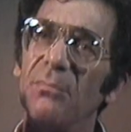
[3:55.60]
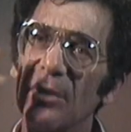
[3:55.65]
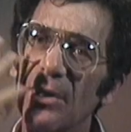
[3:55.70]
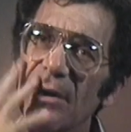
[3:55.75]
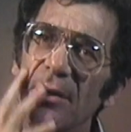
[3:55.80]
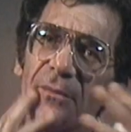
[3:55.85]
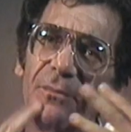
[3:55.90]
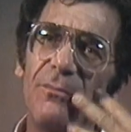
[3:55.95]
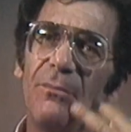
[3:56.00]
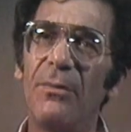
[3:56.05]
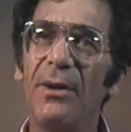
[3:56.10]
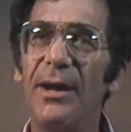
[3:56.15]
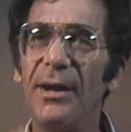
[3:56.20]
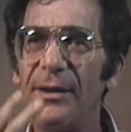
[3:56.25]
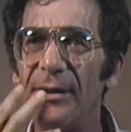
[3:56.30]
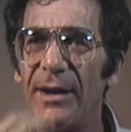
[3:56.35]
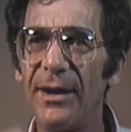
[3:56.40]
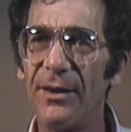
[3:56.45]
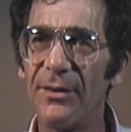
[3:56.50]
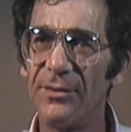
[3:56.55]
blood
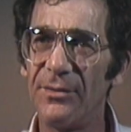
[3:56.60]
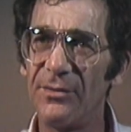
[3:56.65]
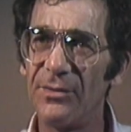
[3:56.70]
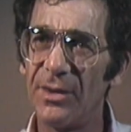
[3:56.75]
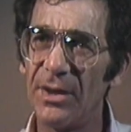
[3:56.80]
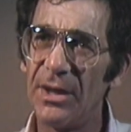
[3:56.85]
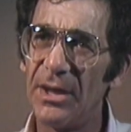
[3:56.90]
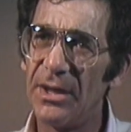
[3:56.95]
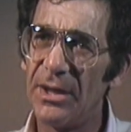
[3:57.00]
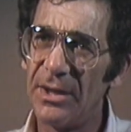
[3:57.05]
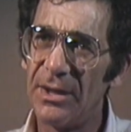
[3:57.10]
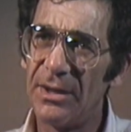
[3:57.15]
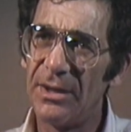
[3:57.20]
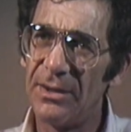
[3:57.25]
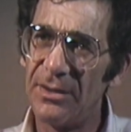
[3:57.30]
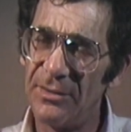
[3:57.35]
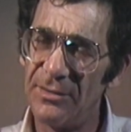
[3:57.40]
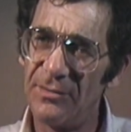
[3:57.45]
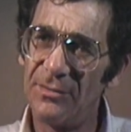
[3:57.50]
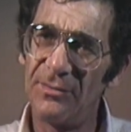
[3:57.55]
ran down his,
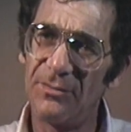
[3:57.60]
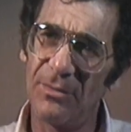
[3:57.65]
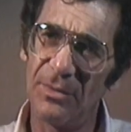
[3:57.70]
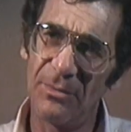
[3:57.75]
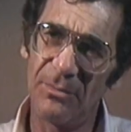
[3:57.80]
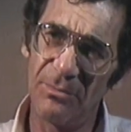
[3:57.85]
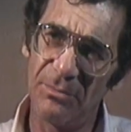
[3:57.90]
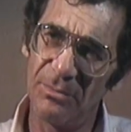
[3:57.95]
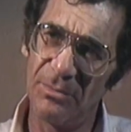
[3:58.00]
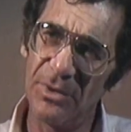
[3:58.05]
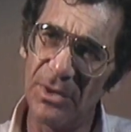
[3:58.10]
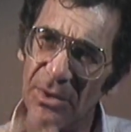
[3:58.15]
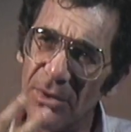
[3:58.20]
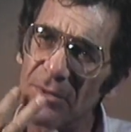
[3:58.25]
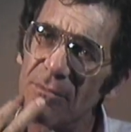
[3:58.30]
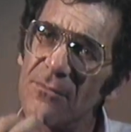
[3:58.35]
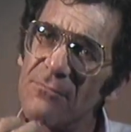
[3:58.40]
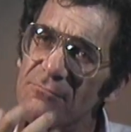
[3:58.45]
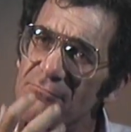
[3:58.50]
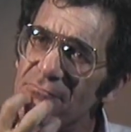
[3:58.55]
his, uh, you
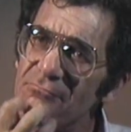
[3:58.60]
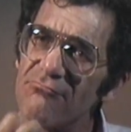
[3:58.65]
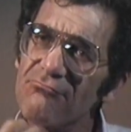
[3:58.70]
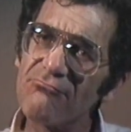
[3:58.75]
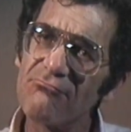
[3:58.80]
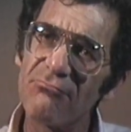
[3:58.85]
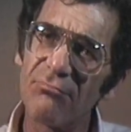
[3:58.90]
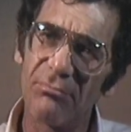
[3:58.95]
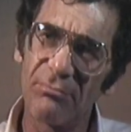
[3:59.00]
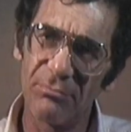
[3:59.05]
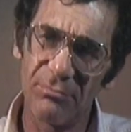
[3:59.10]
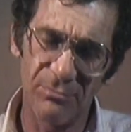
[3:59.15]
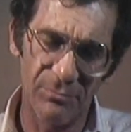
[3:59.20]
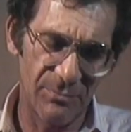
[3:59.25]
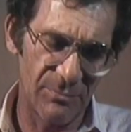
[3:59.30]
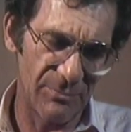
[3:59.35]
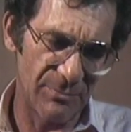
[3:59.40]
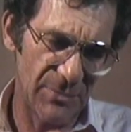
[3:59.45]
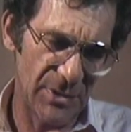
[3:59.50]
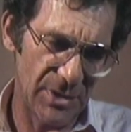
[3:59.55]
know,
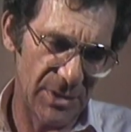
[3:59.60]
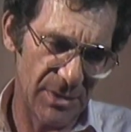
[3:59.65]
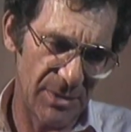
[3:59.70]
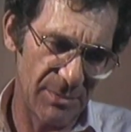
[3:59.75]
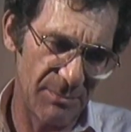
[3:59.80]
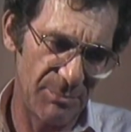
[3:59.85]
uh,